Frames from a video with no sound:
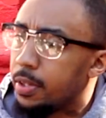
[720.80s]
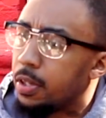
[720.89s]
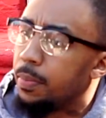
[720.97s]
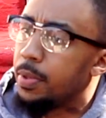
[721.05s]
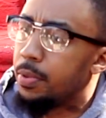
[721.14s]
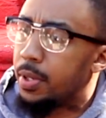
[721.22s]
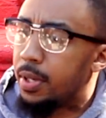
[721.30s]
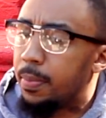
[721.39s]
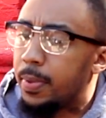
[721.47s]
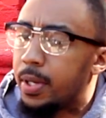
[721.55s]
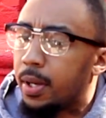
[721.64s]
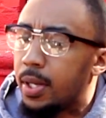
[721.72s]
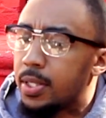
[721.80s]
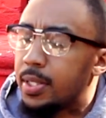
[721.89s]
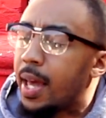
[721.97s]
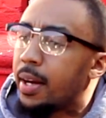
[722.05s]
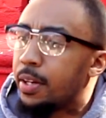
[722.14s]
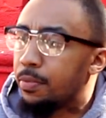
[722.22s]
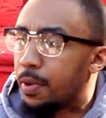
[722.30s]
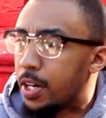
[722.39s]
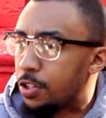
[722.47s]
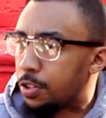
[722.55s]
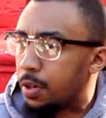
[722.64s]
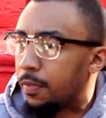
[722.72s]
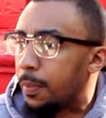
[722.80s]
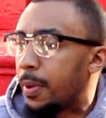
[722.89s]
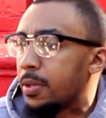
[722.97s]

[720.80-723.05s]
the community, because that erasure of a